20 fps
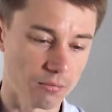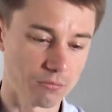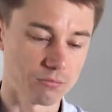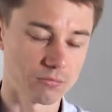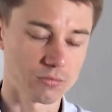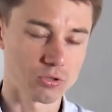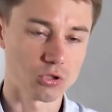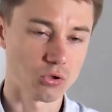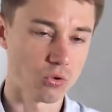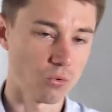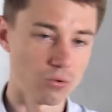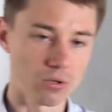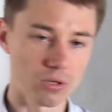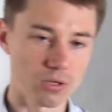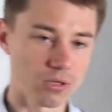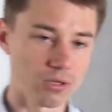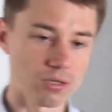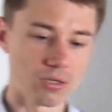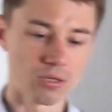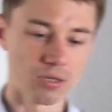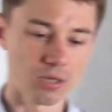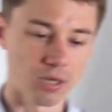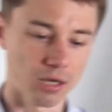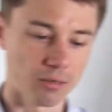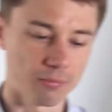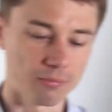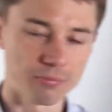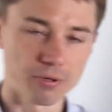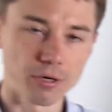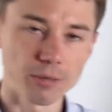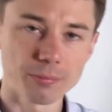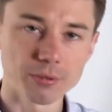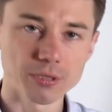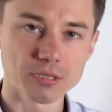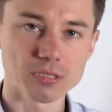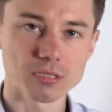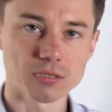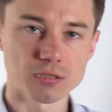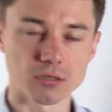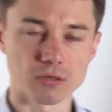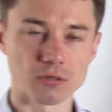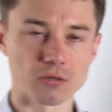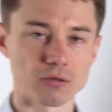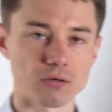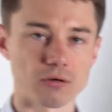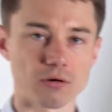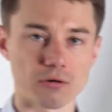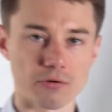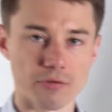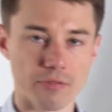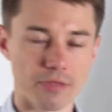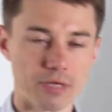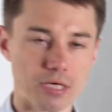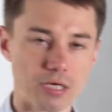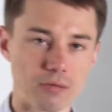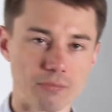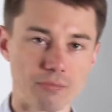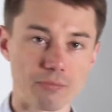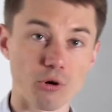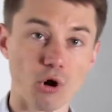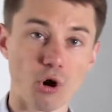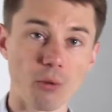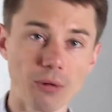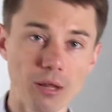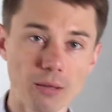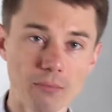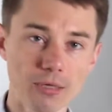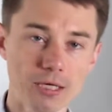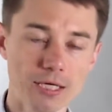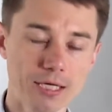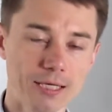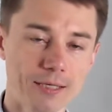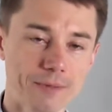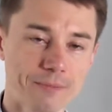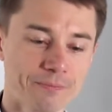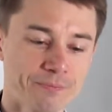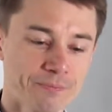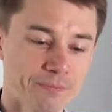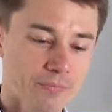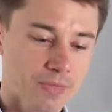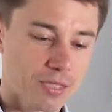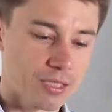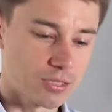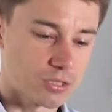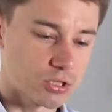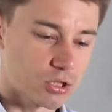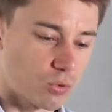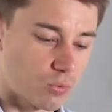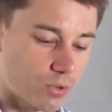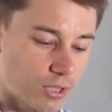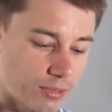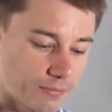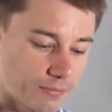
sole purpose or their problem. So